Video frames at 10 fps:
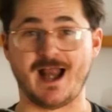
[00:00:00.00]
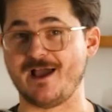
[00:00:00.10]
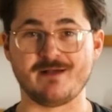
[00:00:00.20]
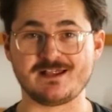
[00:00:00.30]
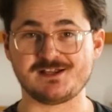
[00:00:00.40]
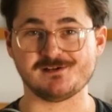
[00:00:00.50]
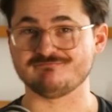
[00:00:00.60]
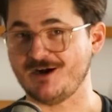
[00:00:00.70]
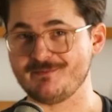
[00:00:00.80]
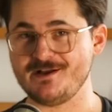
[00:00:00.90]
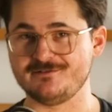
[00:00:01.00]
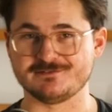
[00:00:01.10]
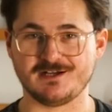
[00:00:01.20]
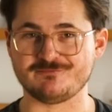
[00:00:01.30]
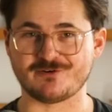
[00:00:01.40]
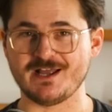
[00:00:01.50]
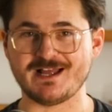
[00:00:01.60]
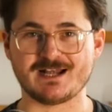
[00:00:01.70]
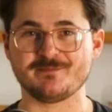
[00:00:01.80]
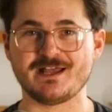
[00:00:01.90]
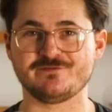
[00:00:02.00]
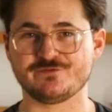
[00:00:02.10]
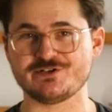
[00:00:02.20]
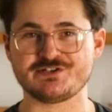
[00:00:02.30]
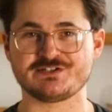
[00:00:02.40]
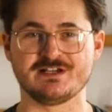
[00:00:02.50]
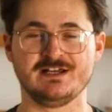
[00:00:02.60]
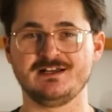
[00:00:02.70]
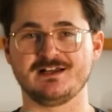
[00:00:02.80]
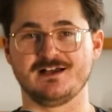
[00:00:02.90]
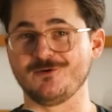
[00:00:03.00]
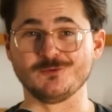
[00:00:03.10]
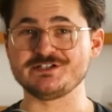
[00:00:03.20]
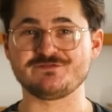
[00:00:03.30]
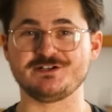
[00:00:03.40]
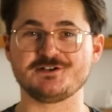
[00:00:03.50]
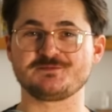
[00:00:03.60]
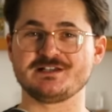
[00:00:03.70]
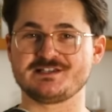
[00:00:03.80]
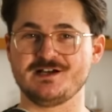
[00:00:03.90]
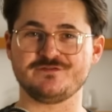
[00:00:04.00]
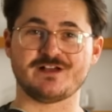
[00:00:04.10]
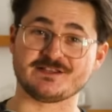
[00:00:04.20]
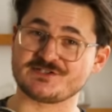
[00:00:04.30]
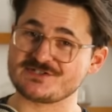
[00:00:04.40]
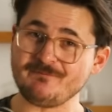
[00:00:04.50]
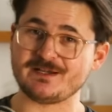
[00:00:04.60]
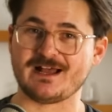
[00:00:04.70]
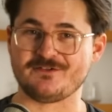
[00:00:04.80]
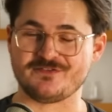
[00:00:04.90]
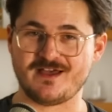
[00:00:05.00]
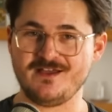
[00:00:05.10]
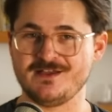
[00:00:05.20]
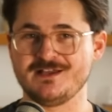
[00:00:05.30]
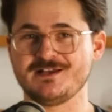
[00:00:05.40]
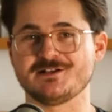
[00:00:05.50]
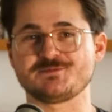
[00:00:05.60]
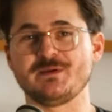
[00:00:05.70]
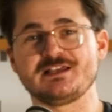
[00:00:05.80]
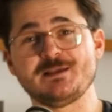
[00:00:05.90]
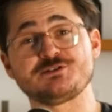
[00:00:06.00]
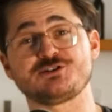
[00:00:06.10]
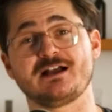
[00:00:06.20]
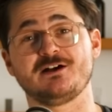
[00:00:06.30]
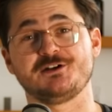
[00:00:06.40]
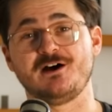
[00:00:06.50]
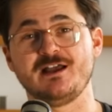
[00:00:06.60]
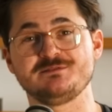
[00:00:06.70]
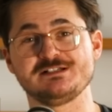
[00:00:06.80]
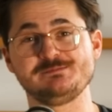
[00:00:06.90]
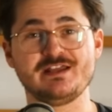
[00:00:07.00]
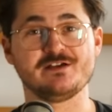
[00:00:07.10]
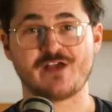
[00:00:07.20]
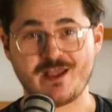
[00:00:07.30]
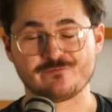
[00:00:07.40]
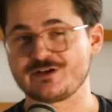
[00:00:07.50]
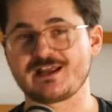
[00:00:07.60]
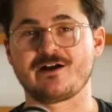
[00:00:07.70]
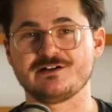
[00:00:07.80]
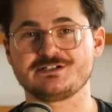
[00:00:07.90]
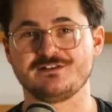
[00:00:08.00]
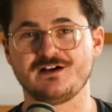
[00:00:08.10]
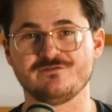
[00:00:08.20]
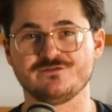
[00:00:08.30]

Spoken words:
And I make it on my own. I write, animate, and voice all these videos myself. And somebody out there has keeping track on IMDb of every character that I've